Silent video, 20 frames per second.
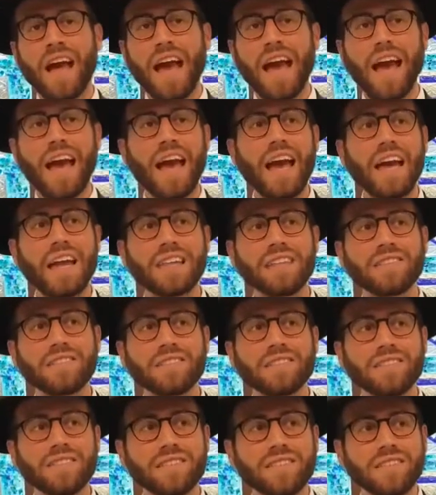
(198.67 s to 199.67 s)

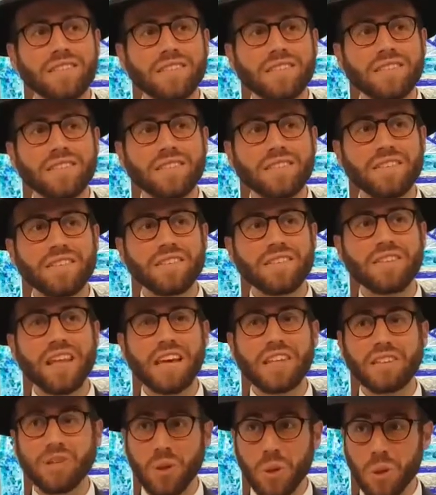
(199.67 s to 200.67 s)
And
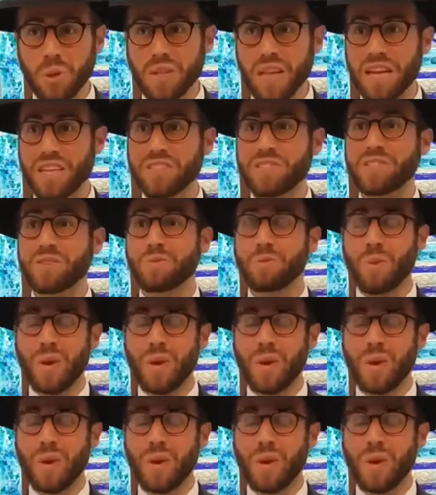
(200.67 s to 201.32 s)
they told us,